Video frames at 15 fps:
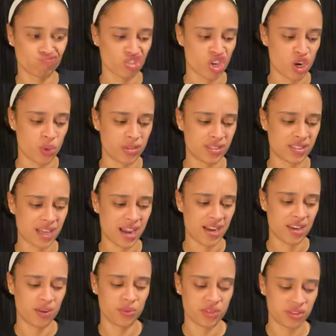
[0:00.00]

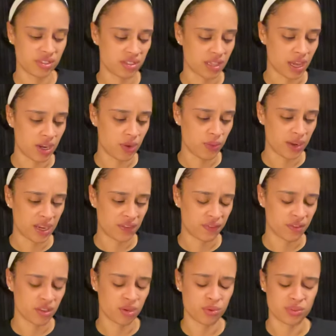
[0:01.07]
coinciding with this anyway. I
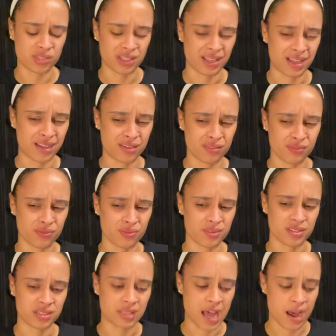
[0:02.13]
feel like there was a lot of
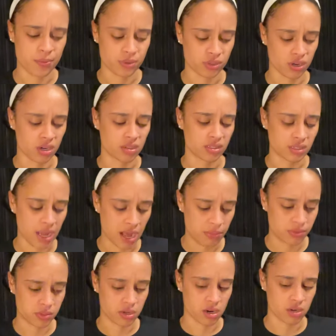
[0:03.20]
stop, start,
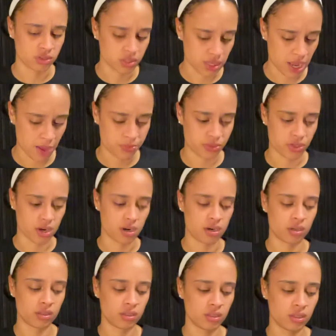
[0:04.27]
stop, start, stop,
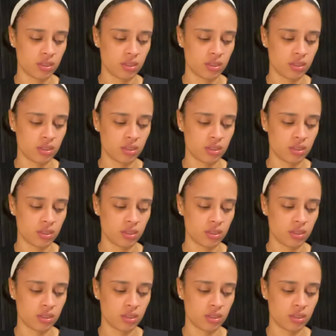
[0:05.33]
start.